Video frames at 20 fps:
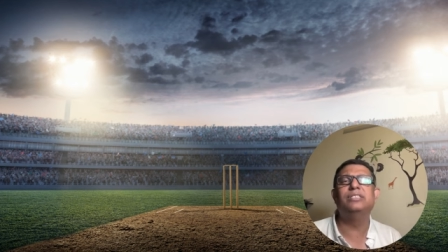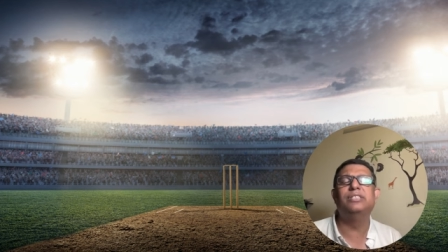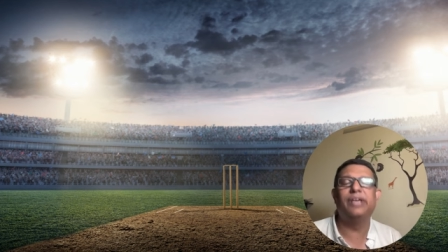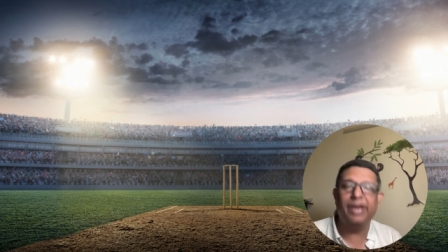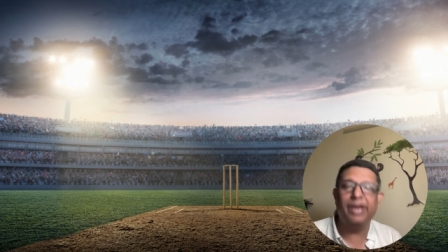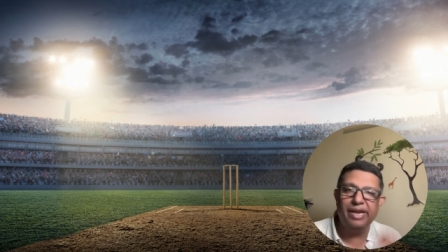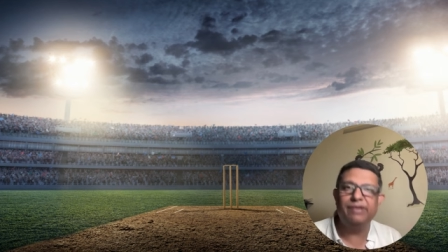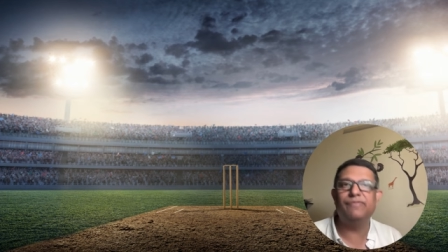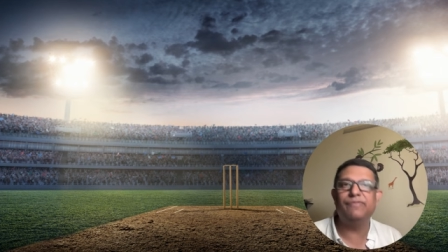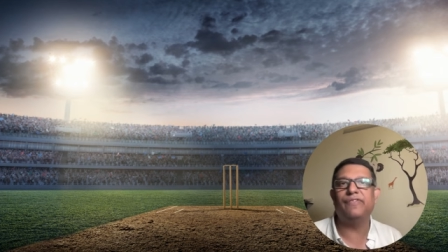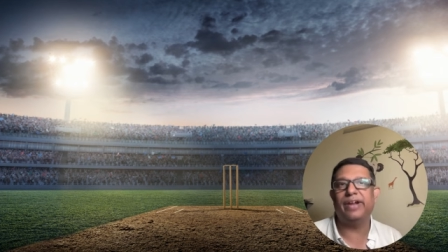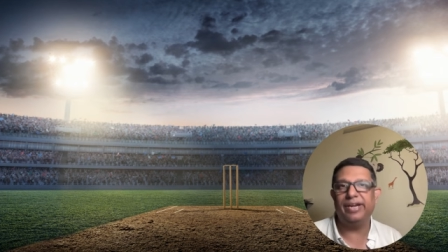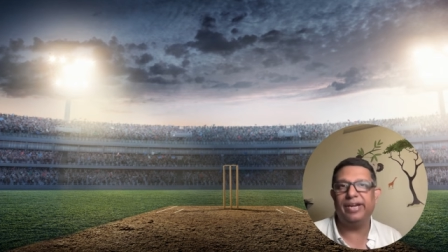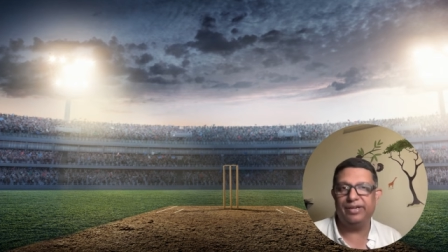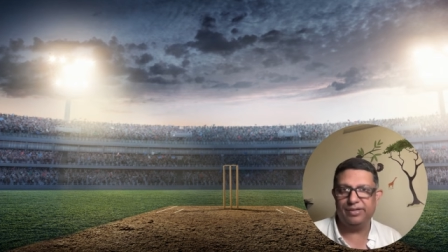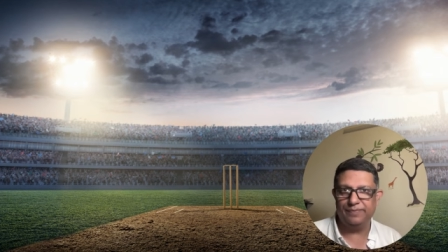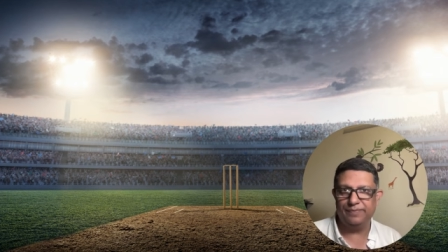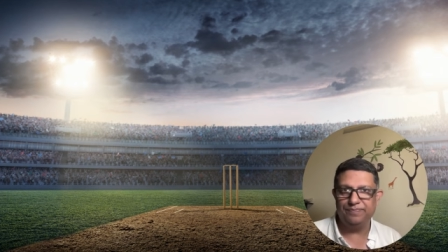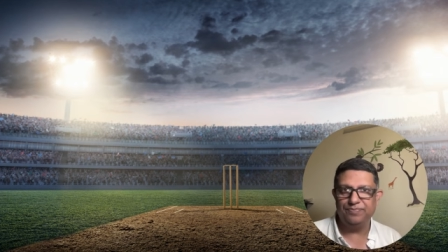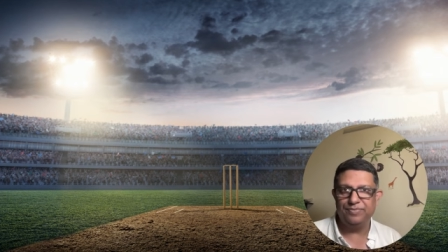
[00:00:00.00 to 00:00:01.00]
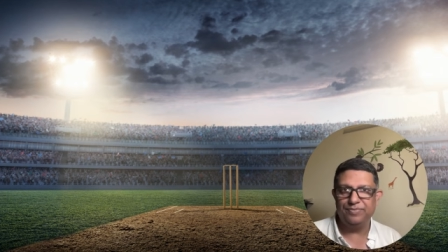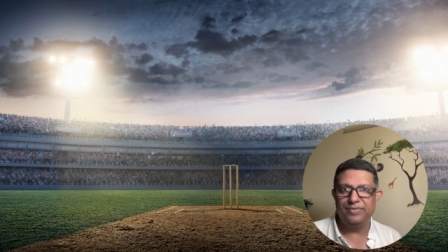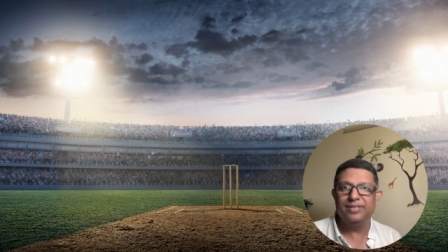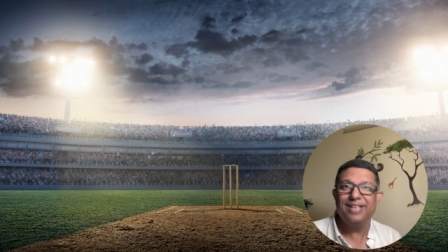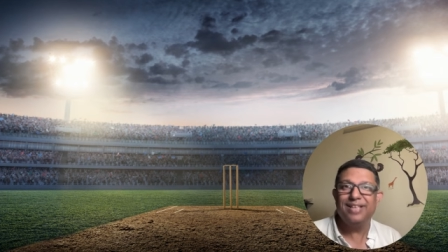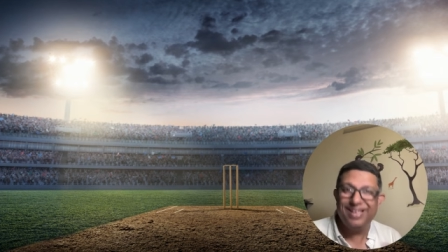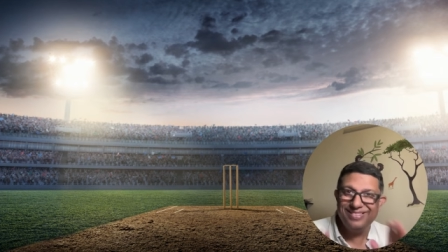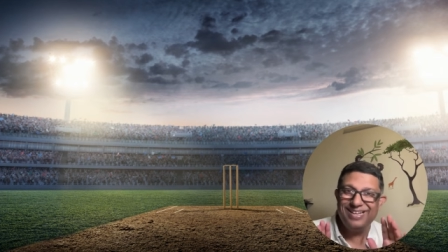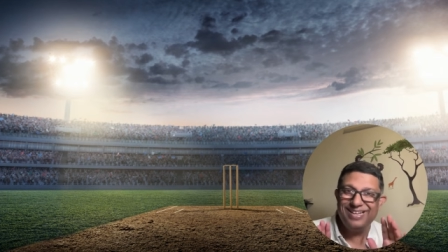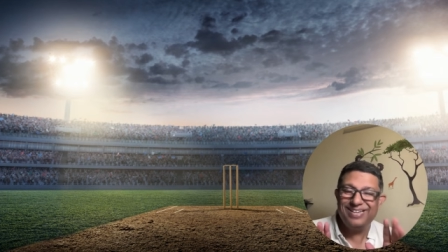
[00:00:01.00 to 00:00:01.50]
great fight.
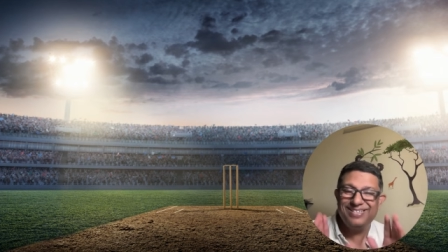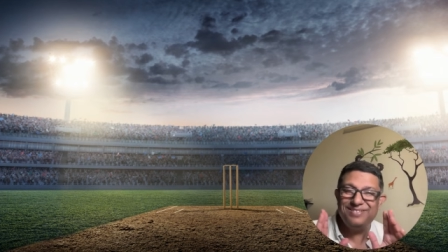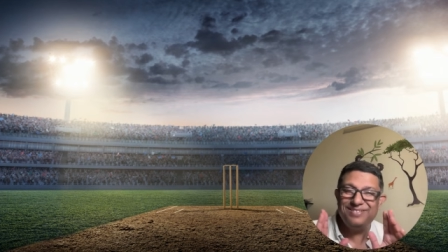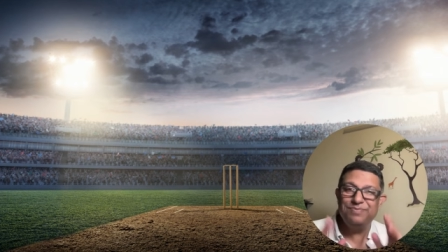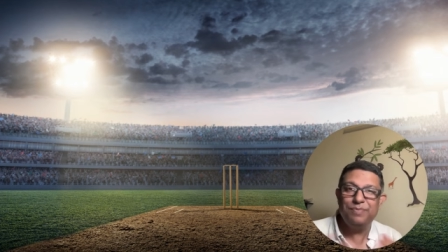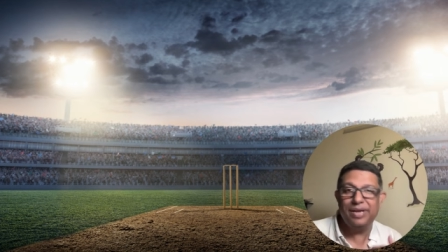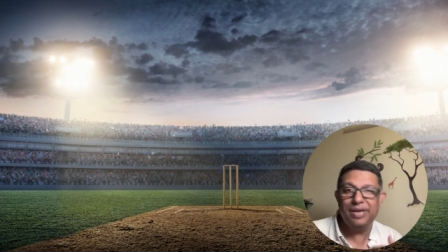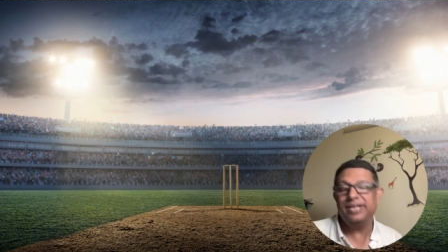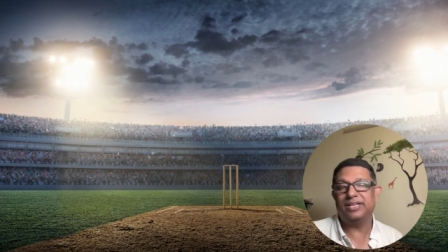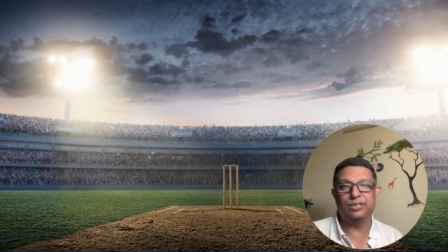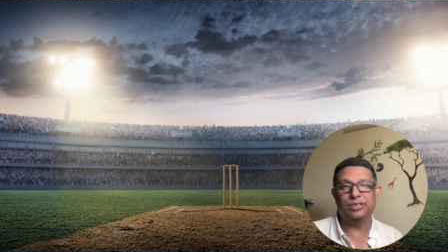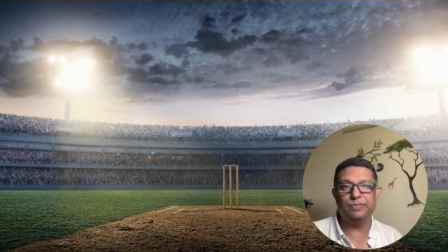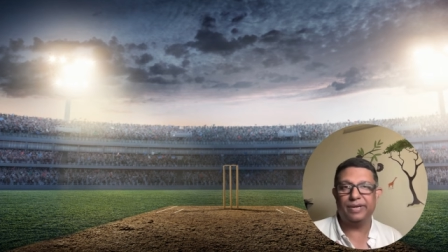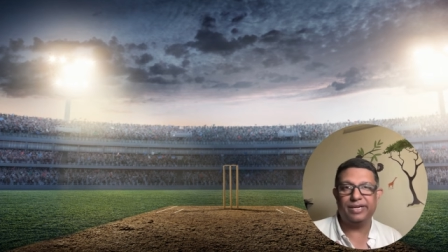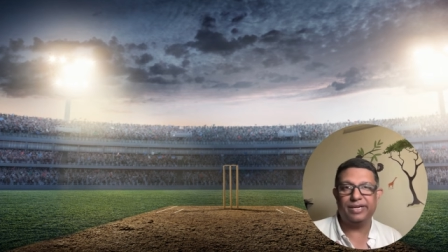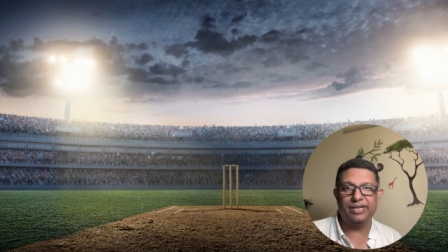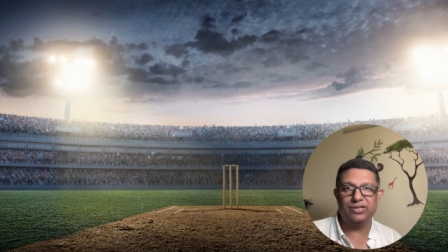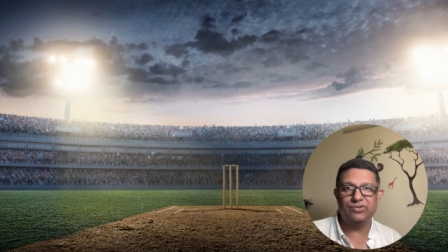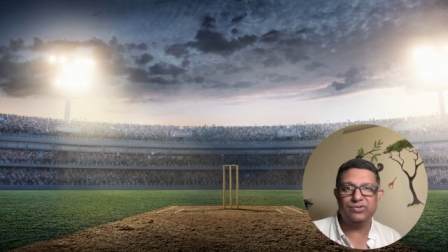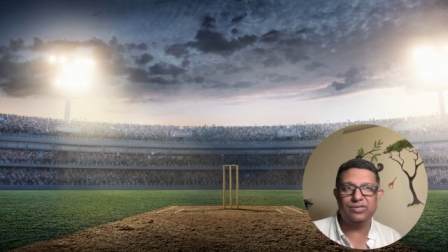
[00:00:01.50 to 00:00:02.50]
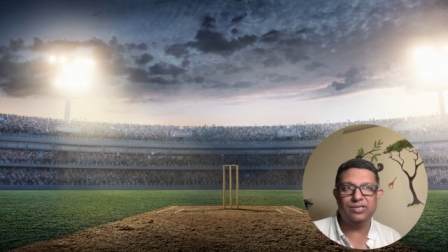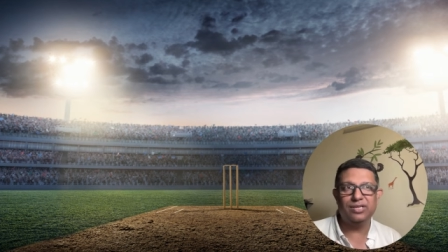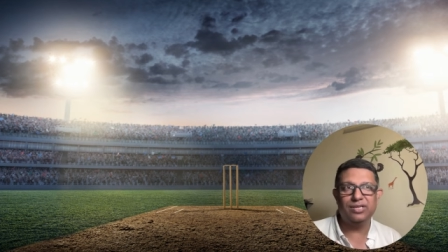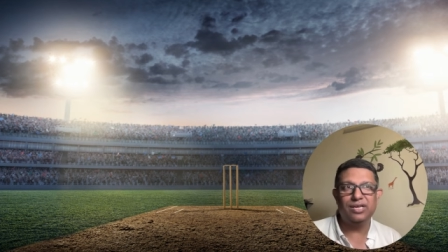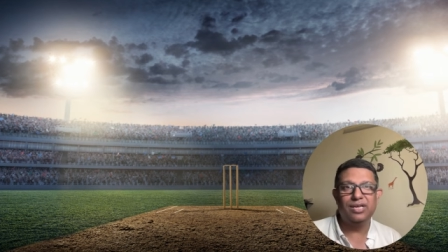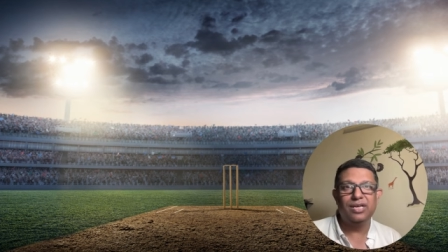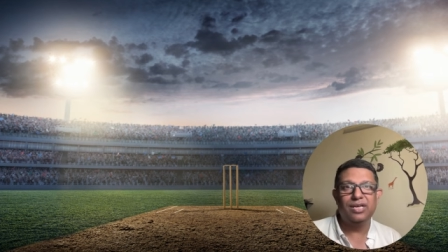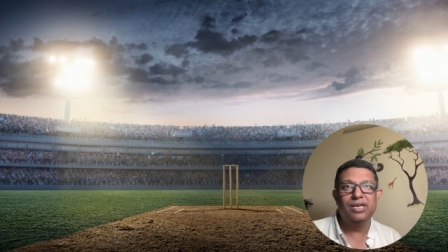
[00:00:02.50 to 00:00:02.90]
That's my expectation.